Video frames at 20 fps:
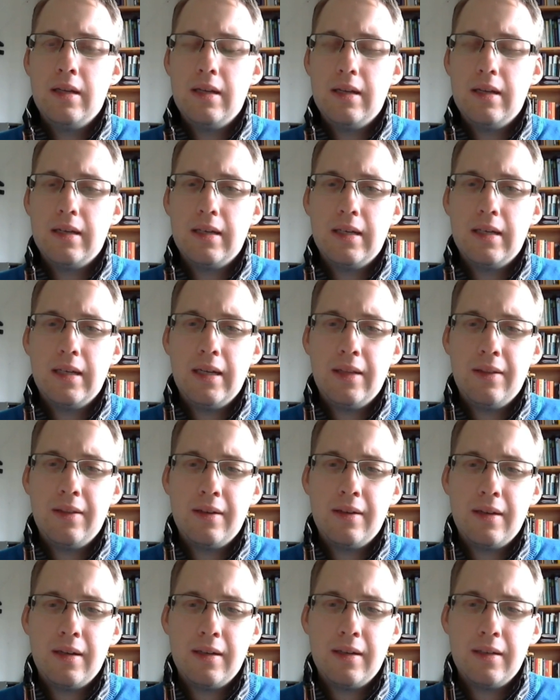uh,
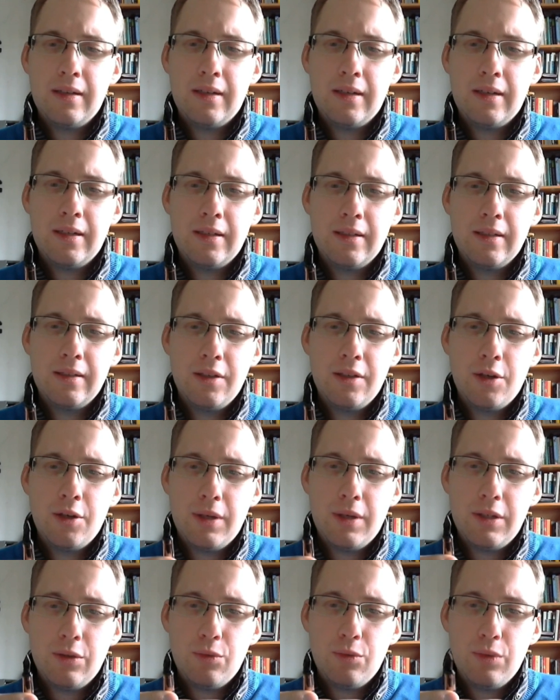and I, I, you know,
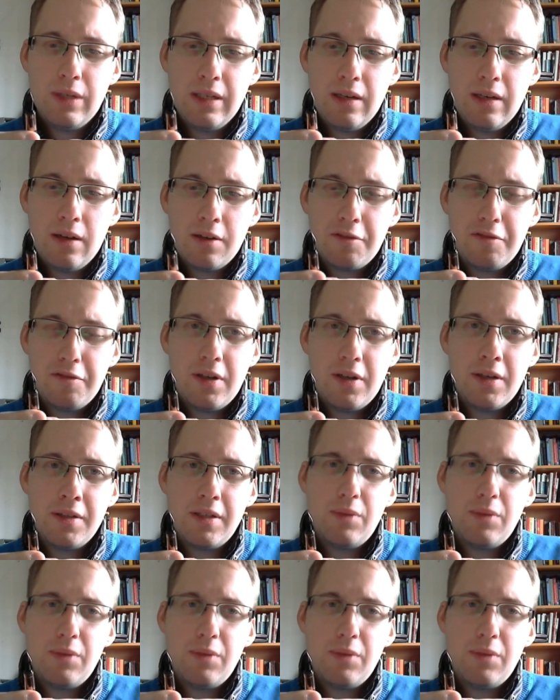I don't really like fines.